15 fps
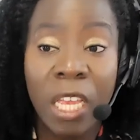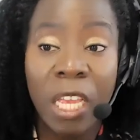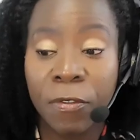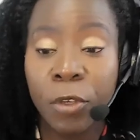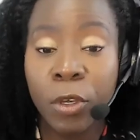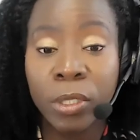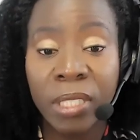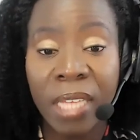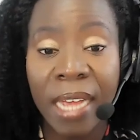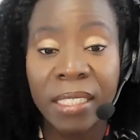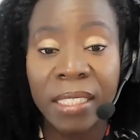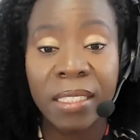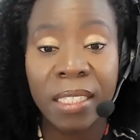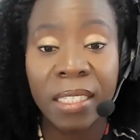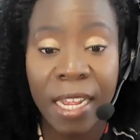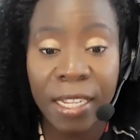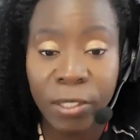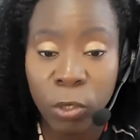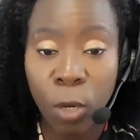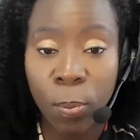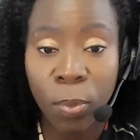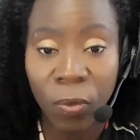If you're taxed as an
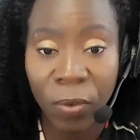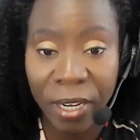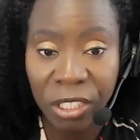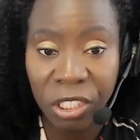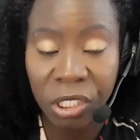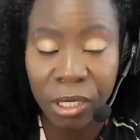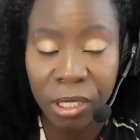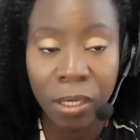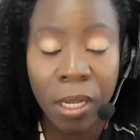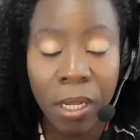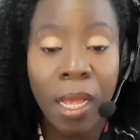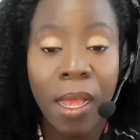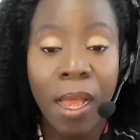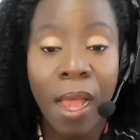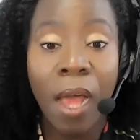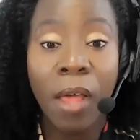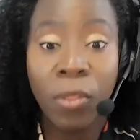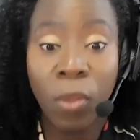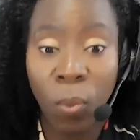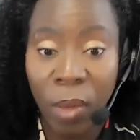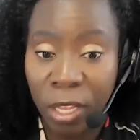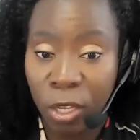S corporation,
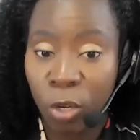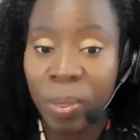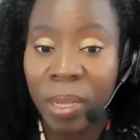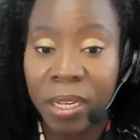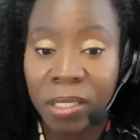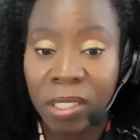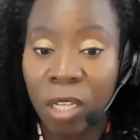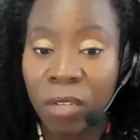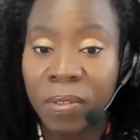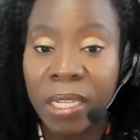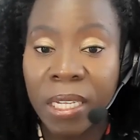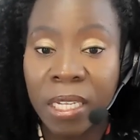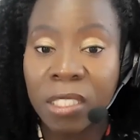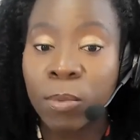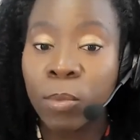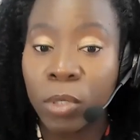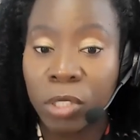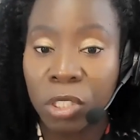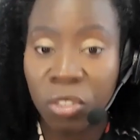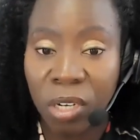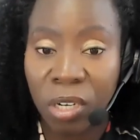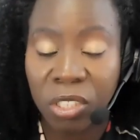the way you pay yourself is more
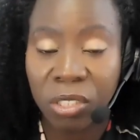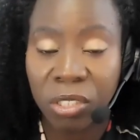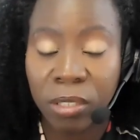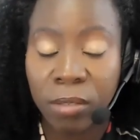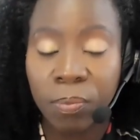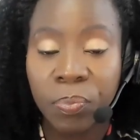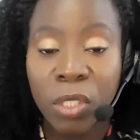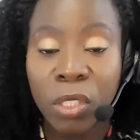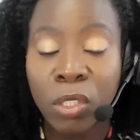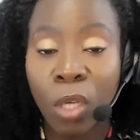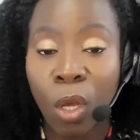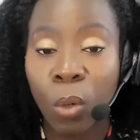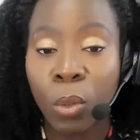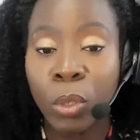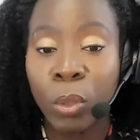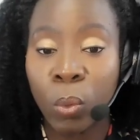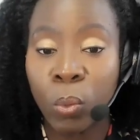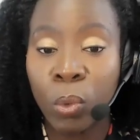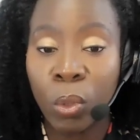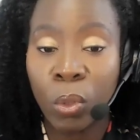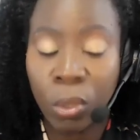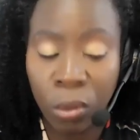structured. So
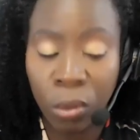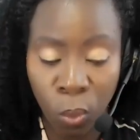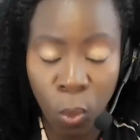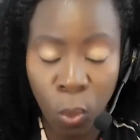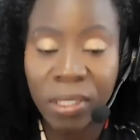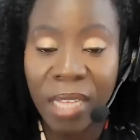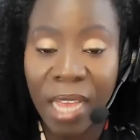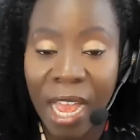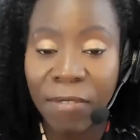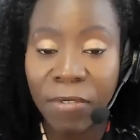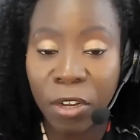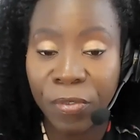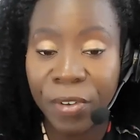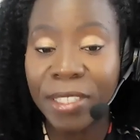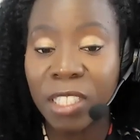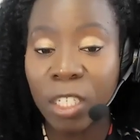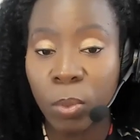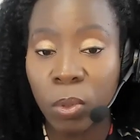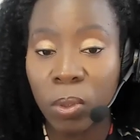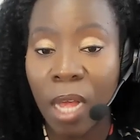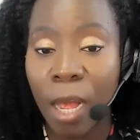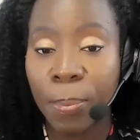you want to have a
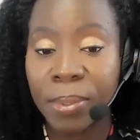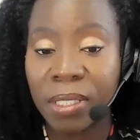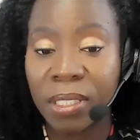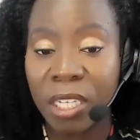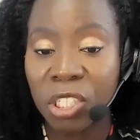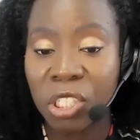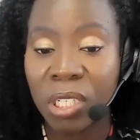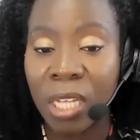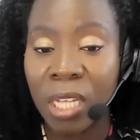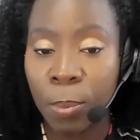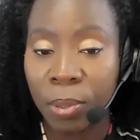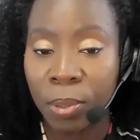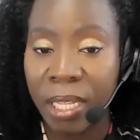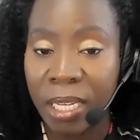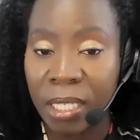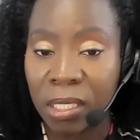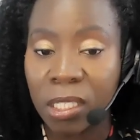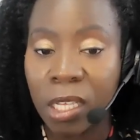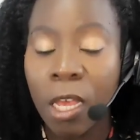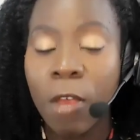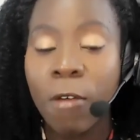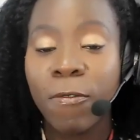reasonable compensation in
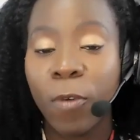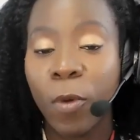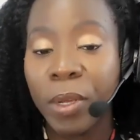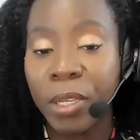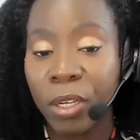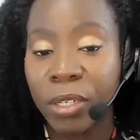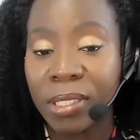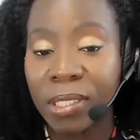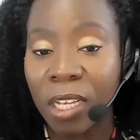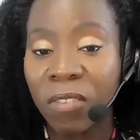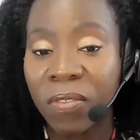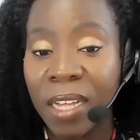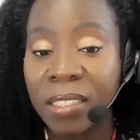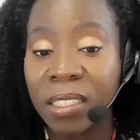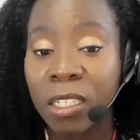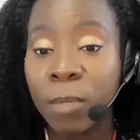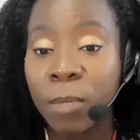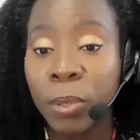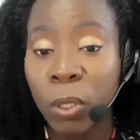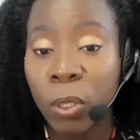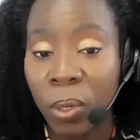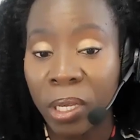place for yourself as an
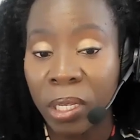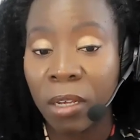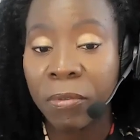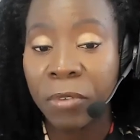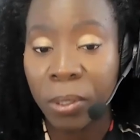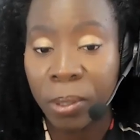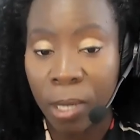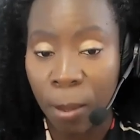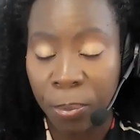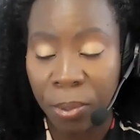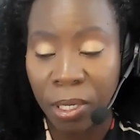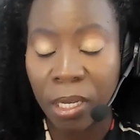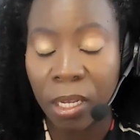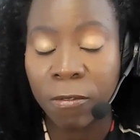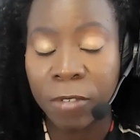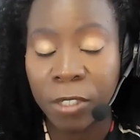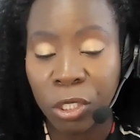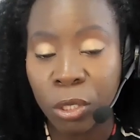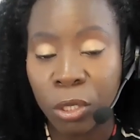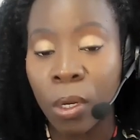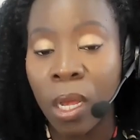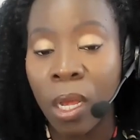employee of your company,
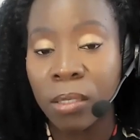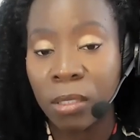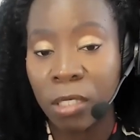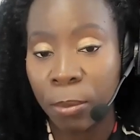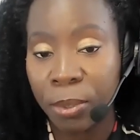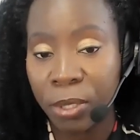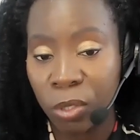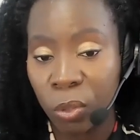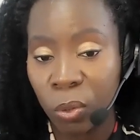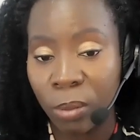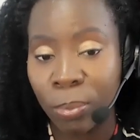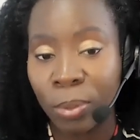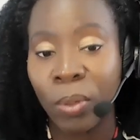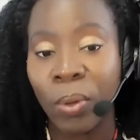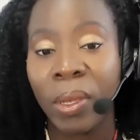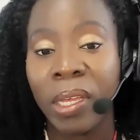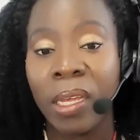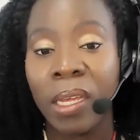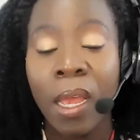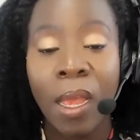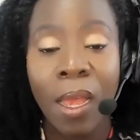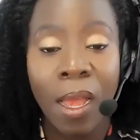official W-2 employee,